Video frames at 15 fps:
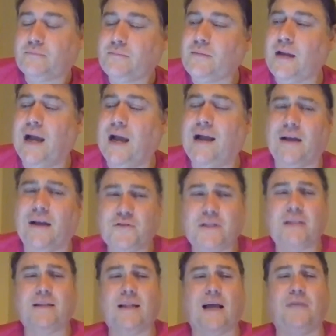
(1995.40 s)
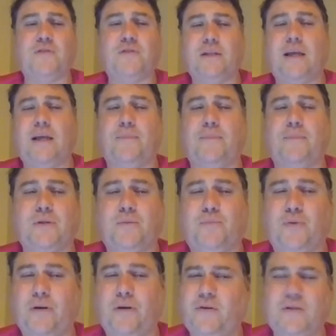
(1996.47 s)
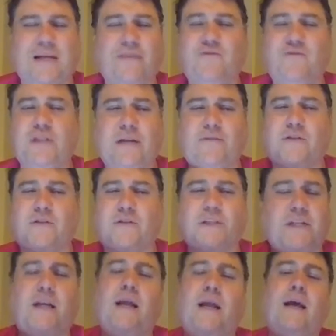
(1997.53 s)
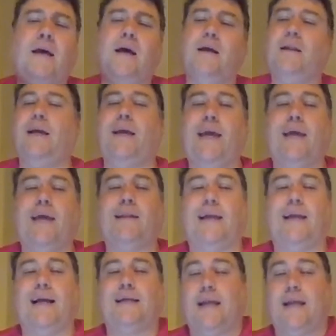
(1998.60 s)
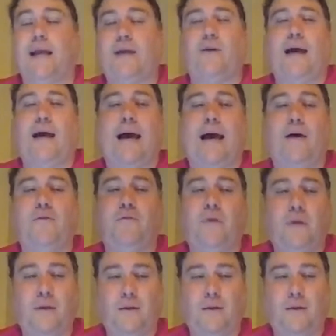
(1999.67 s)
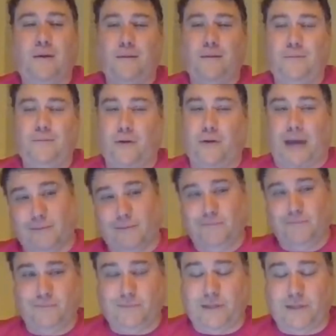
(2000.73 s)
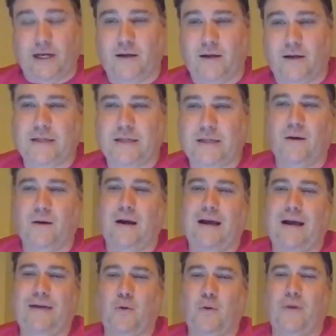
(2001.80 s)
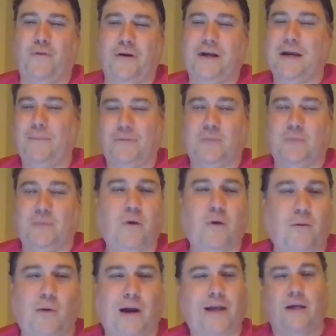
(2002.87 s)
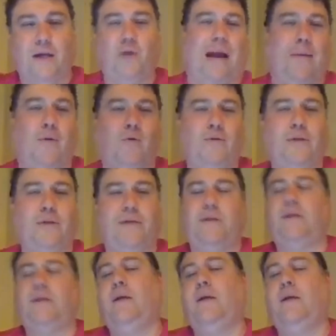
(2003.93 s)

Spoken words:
I've seen the episode previews. I've just never seen it. Like I said, I don't have, cable. So I'll have to wait for it to come somewhere where I can grab hold of it.